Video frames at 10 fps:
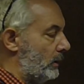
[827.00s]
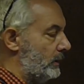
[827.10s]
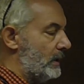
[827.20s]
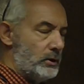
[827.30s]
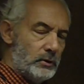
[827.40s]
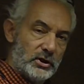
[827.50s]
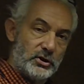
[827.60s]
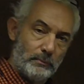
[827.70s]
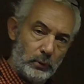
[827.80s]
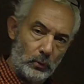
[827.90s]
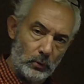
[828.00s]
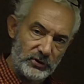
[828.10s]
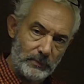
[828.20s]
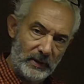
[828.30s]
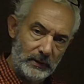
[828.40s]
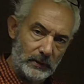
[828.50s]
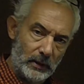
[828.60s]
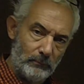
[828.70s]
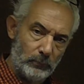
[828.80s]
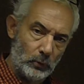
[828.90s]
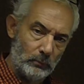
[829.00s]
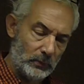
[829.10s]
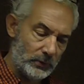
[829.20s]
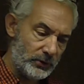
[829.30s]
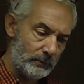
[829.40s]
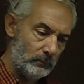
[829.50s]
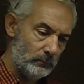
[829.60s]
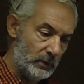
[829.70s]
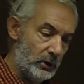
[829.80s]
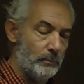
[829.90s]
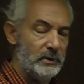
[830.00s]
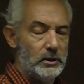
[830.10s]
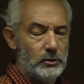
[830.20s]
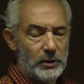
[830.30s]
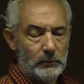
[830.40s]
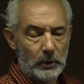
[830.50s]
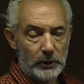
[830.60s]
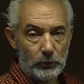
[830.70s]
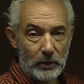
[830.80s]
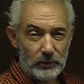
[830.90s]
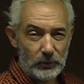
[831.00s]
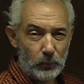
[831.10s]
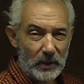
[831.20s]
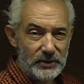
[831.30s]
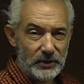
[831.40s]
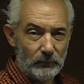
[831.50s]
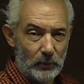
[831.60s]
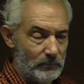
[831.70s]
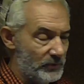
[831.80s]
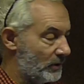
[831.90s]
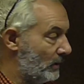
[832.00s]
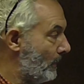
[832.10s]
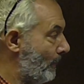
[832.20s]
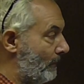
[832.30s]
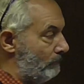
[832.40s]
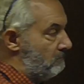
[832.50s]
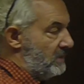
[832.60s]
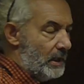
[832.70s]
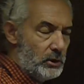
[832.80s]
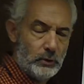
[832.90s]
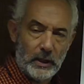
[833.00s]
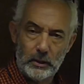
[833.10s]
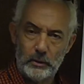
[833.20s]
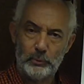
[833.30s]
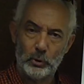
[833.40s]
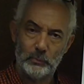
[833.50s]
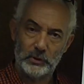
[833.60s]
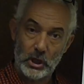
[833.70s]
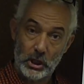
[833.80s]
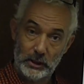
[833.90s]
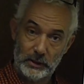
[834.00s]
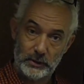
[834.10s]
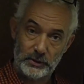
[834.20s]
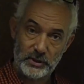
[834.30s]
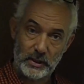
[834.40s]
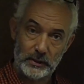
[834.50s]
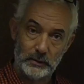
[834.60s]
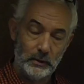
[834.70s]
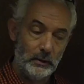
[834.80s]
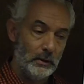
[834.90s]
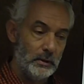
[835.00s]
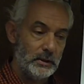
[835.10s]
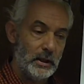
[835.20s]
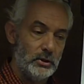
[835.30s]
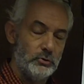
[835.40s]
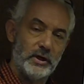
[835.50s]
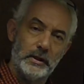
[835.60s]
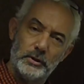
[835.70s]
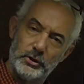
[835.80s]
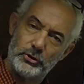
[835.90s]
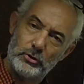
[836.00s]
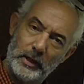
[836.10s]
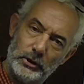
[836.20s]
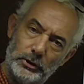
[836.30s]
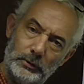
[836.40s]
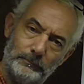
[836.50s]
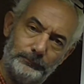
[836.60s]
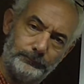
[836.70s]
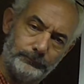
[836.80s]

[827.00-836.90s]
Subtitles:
Can you get support to make that appointment? It could be that you don't like crowded waiting rooms. Can you get an appointment early in the day? Can you take a distraction?